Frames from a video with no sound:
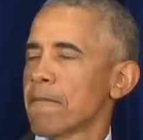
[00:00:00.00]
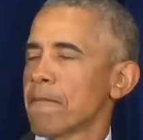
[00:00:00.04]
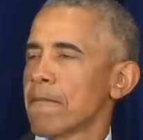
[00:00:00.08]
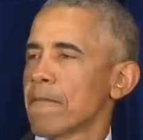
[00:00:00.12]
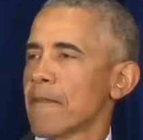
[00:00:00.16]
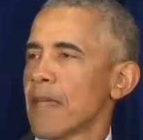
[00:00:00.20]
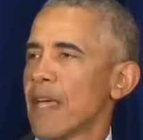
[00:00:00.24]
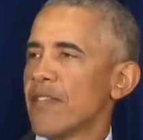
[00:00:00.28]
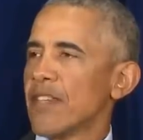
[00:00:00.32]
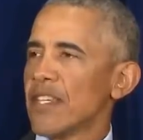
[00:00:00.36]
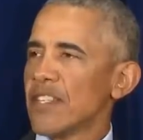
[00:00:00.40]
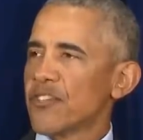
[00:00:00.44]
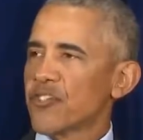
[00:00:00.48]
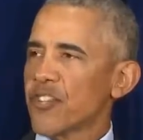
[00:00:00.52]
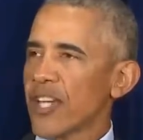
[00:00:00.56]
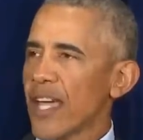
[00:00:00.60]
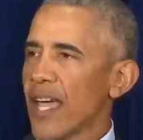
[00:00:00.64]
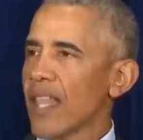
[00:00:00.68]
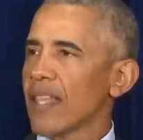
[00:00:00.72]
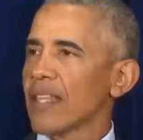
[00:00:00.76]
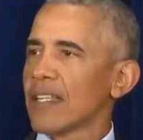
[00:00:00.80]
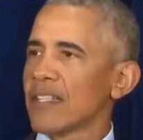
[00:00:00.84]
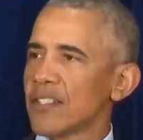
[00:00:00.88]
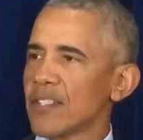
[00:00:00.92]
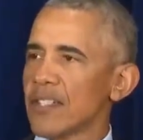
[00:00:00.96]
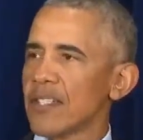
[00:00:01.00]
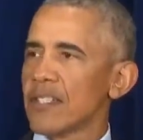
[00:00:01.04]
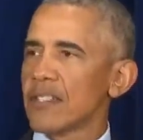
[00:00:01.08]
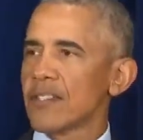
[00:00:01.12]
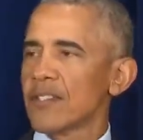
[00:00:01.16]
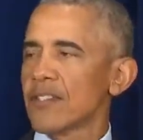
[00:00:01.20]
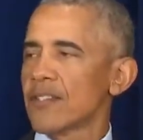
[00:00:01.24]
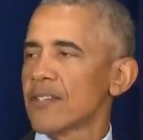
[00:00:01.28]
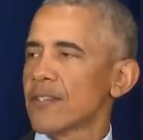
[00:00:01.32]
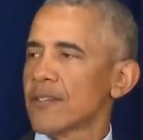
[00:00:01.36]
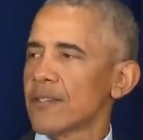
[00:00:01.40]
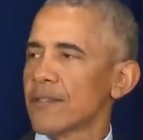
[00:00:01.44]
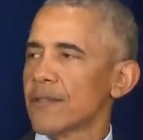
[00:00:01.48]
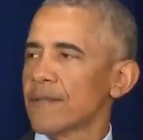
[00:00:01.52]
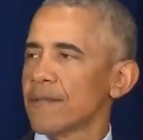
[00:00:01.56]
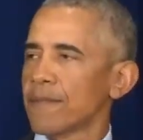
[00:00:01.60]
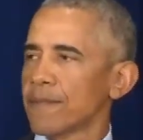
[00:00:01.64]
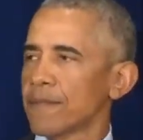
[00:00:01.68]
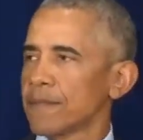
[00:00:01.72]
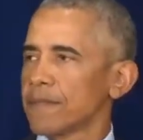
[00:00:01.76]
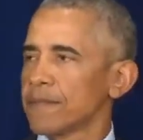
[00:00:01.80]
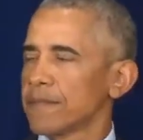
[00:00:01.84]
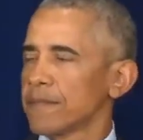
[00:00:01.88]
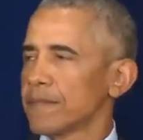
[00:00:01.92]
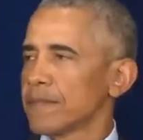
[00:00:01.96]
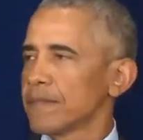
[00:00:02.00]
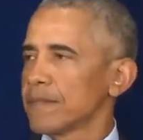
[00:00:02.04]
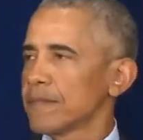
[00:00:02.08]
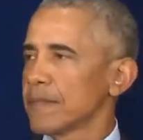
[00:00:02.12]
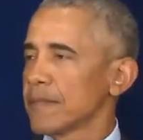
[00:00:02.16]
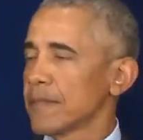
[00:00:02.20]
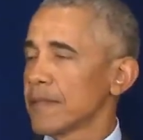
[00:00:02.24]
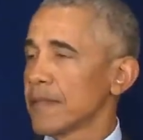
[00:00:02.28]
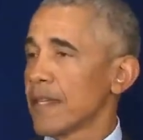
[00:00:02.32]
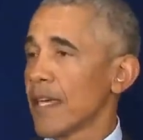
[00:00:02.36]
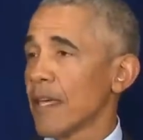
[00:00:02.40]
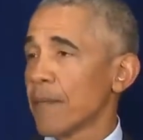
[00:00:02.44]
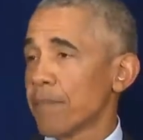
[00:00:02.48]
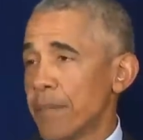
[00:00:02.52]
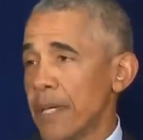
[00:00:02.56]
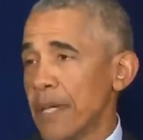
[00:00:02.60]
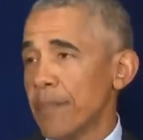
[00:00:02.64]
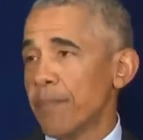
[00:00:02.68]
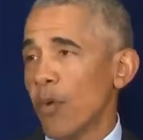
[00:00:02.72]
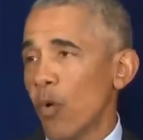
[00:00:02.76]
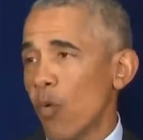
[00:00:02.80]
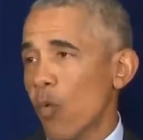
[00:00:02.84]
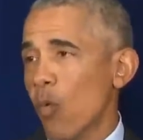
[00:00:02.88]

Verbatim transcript: And these challenges get people